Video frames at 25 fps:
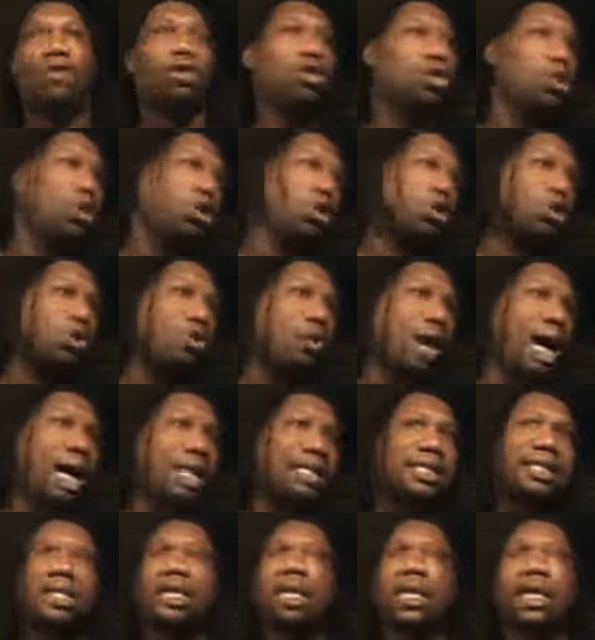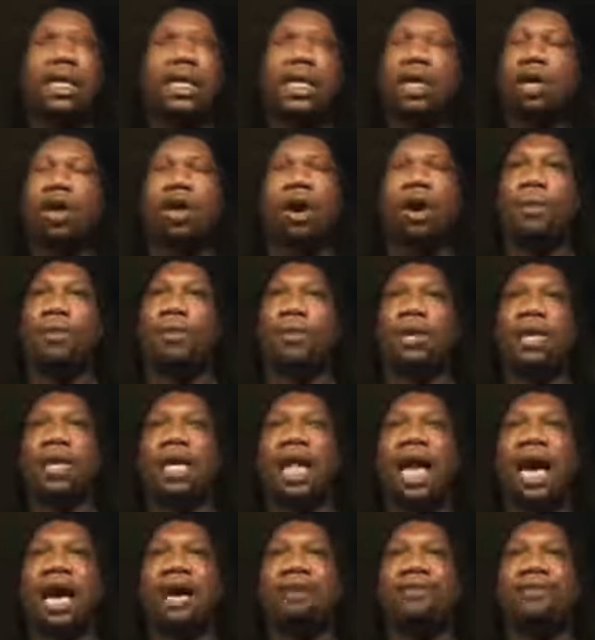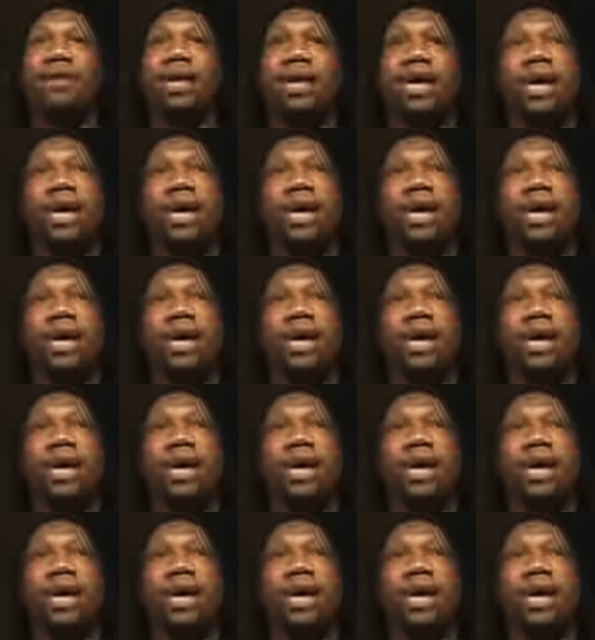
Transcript: You'll, you'll do excellent in corporate life.